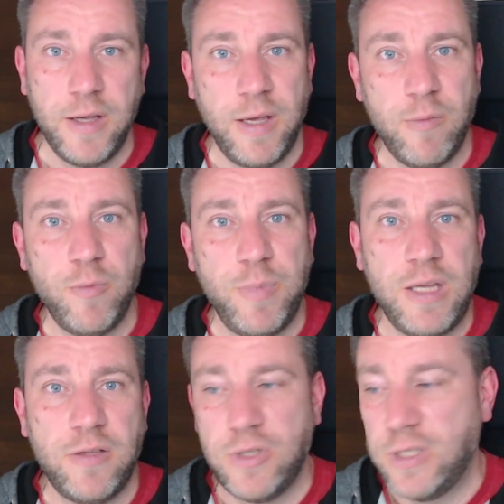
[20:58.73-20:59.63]
it would
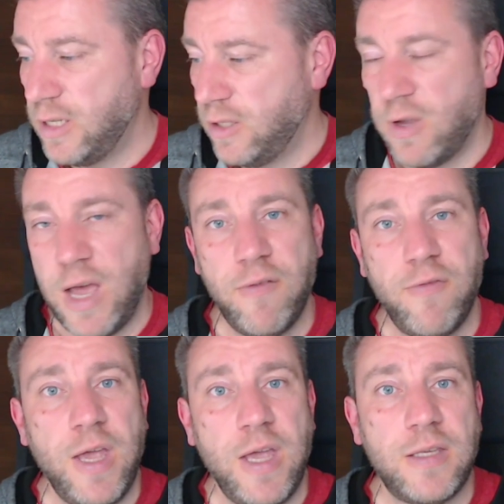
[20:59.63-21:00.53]
be interesting to have
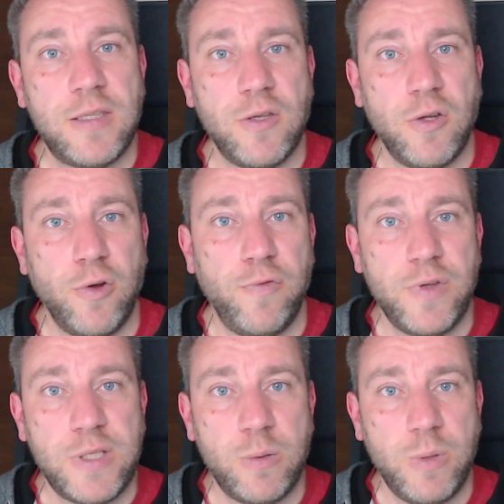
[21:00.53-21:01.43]
a
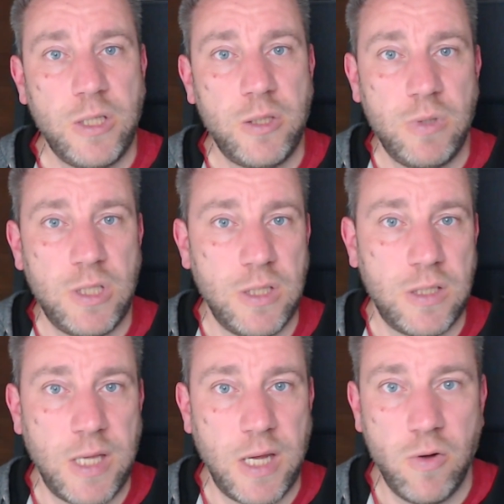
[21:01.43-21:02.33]
Sonoff switch which
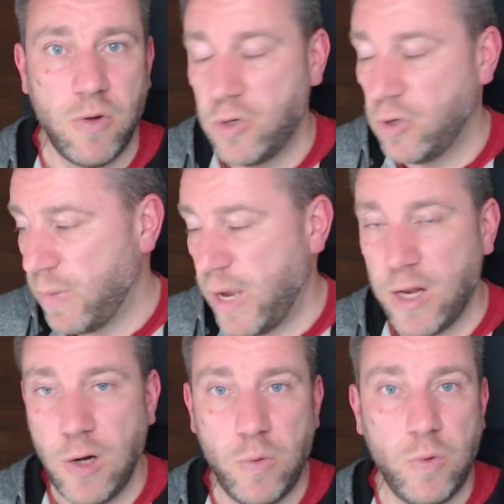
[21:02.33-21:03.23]
is then controlled by
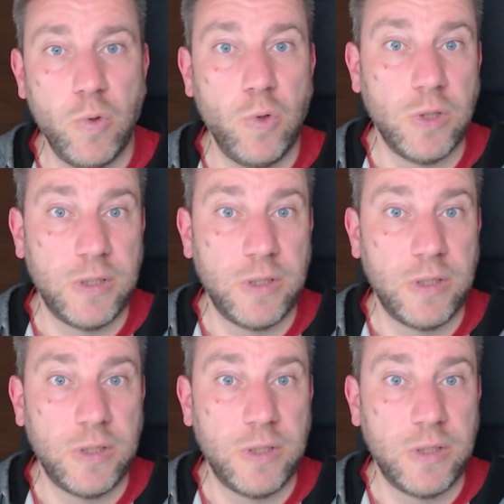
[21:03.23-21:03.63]
Google